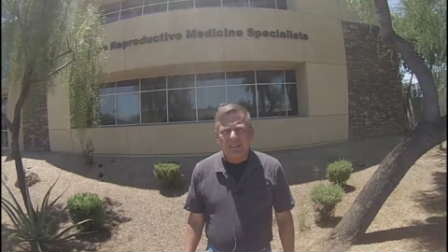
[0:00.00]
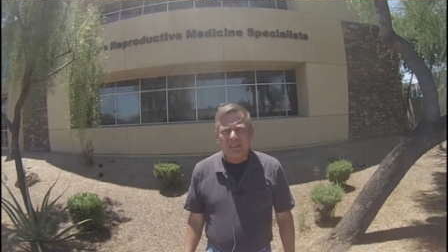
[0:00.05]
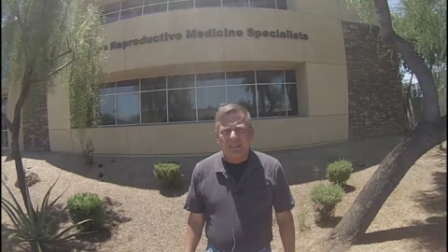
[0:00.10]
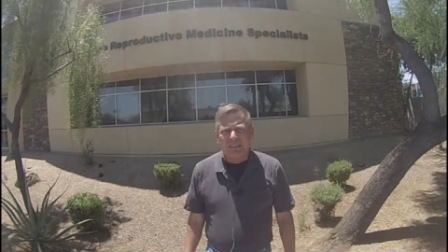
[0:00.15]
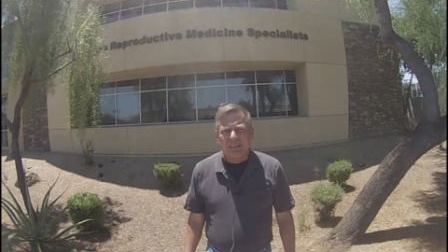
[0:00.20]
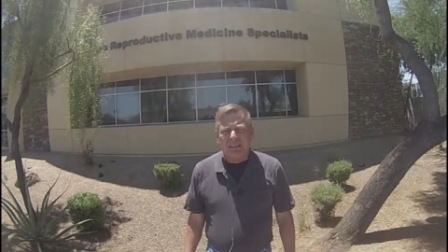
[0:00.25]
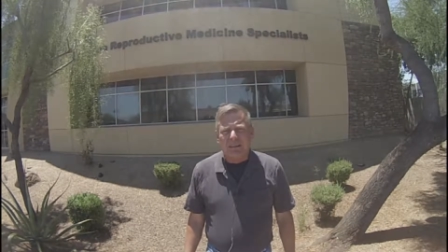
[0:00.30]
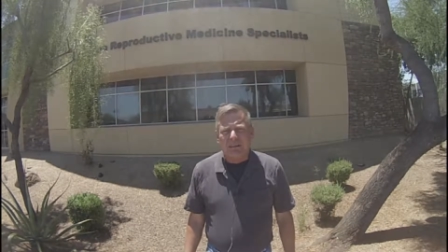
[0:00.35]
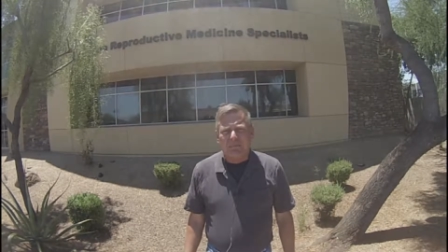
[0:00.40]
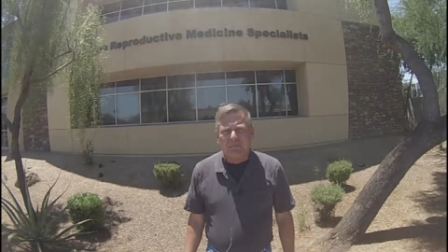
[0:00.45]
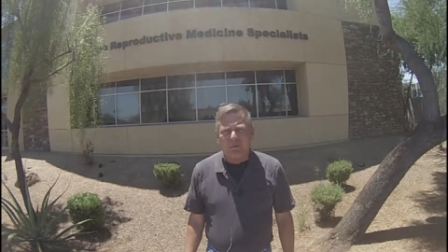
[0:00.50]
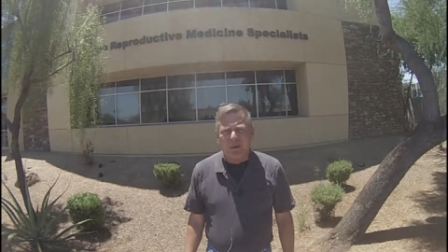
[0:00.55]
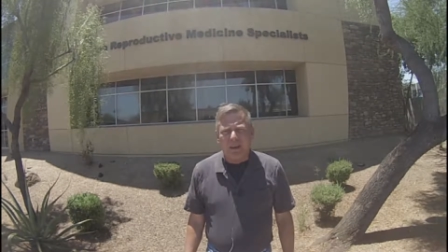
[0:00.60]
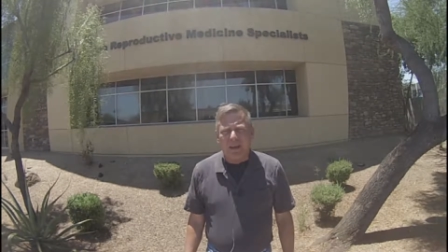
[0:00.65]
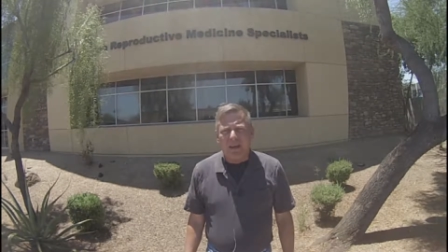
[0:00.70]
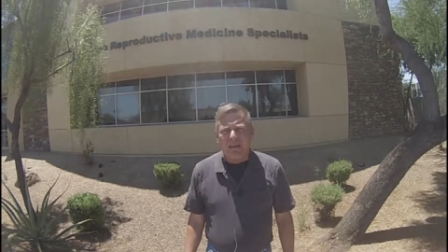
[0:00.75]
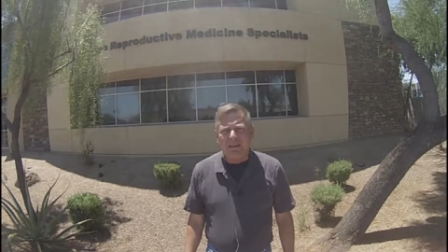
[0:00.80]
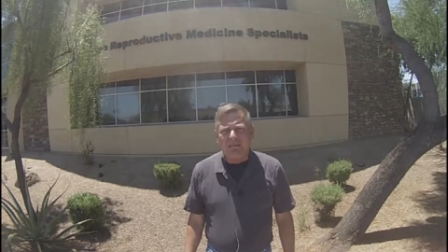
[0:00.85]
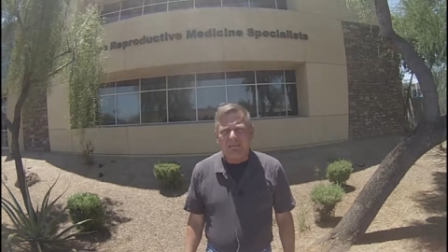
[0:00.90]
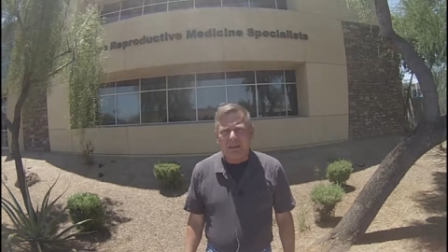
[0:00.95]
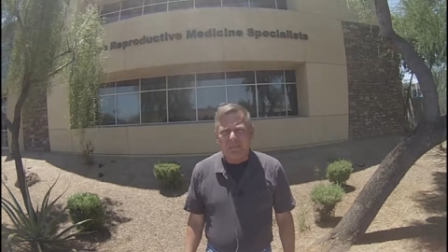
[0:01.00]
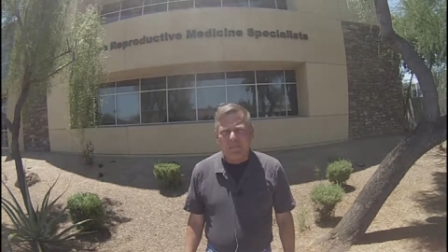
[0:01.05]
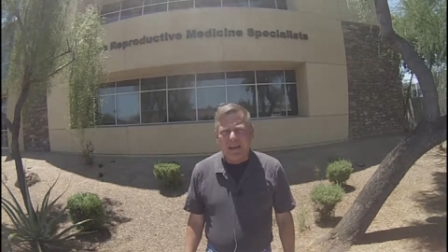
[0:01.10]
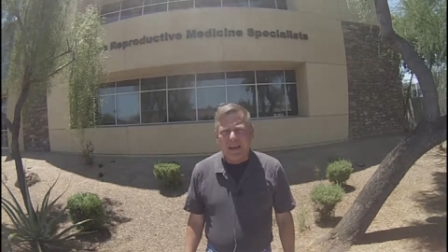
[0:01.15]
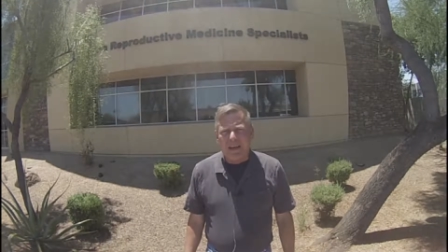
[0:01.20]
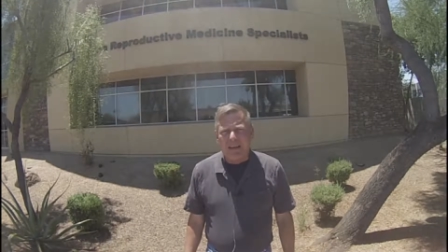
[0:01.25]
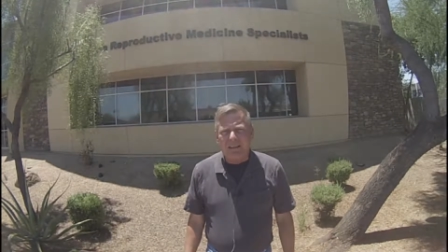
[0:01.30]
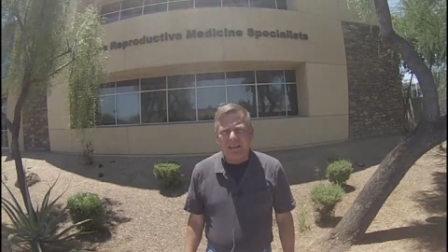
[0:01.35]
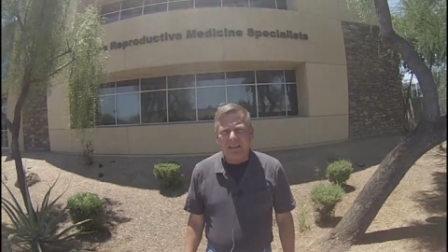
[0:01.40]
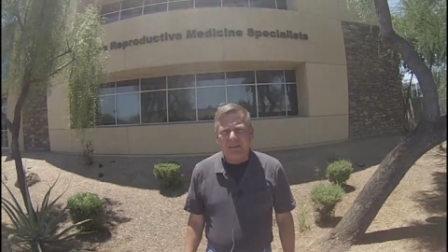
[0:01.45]
the
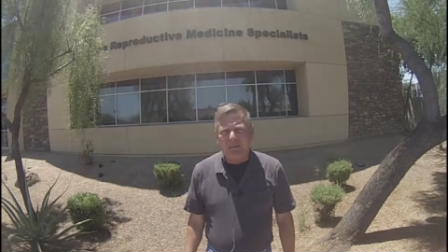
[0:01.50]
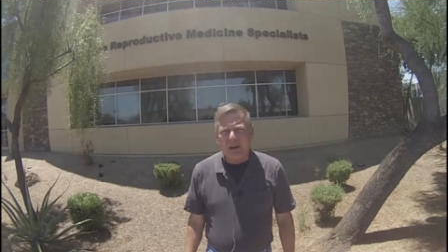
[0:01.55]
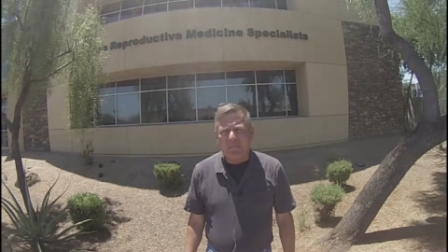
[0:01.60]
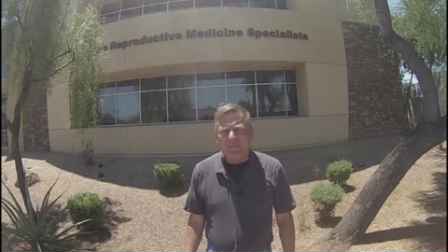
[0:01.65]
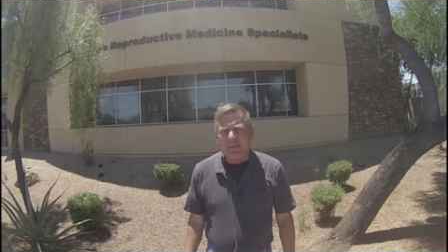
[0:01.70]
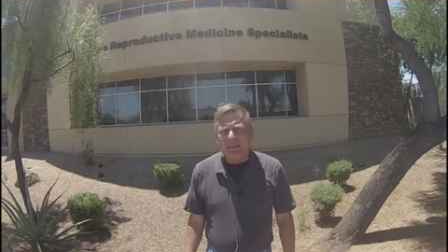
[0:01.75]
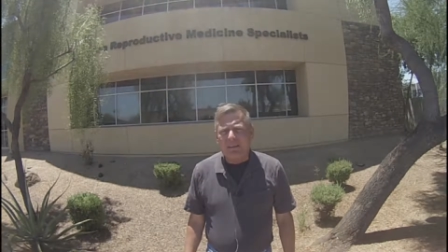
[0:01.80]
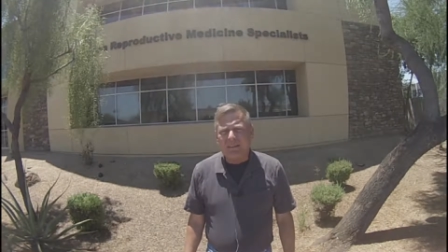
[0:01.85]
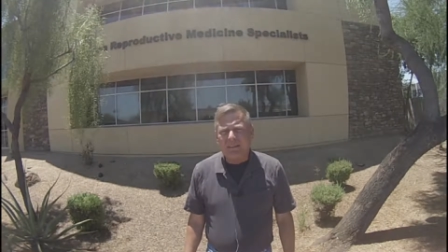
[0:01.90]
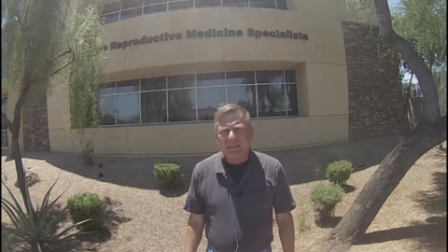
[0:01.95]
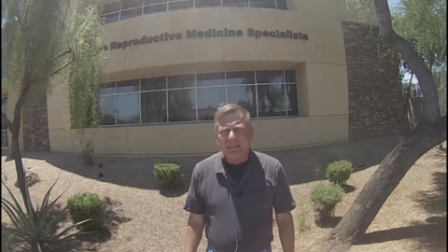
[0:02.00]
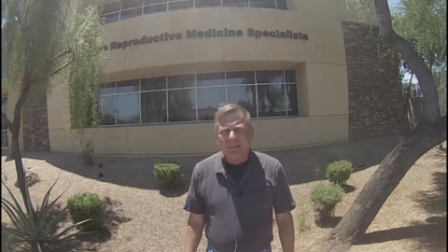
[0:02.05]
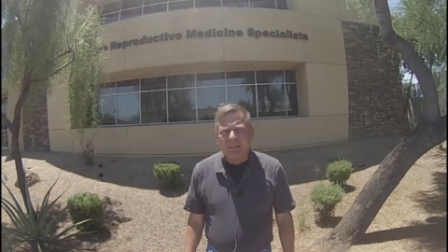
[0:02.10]
men and women